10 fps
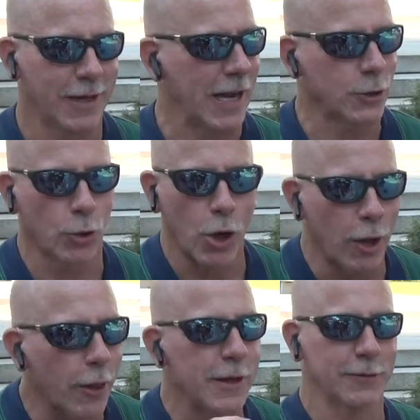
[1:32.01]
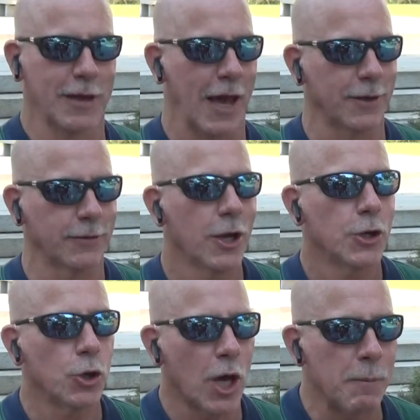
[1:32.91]
And I told all of these guys,
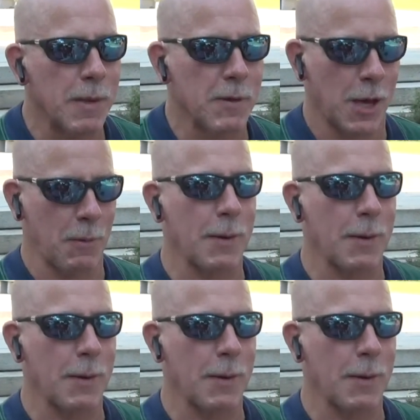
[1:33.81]
you come meet me on